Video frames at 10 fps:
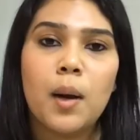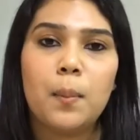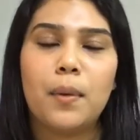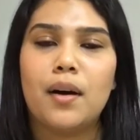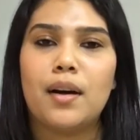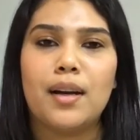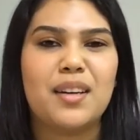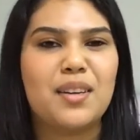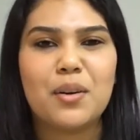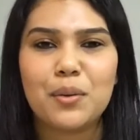but it
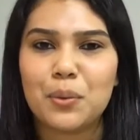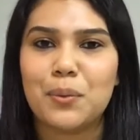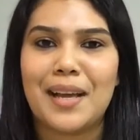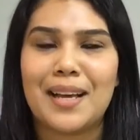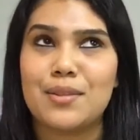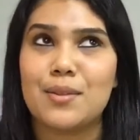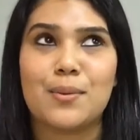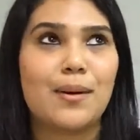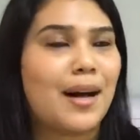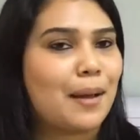did not do that,
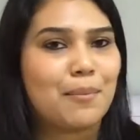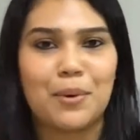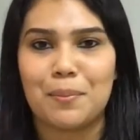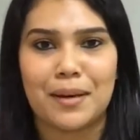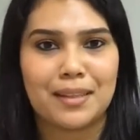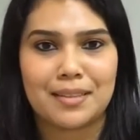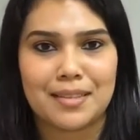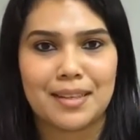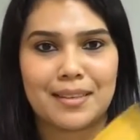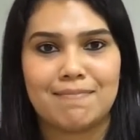so I'm not buying this
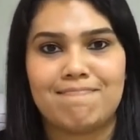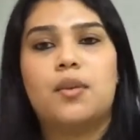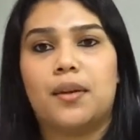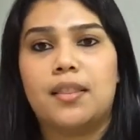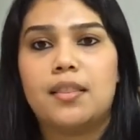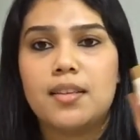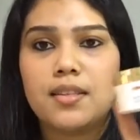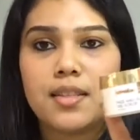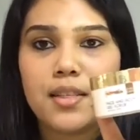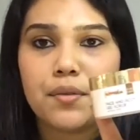again. Okay,
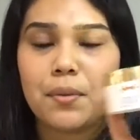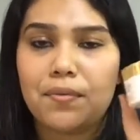this is from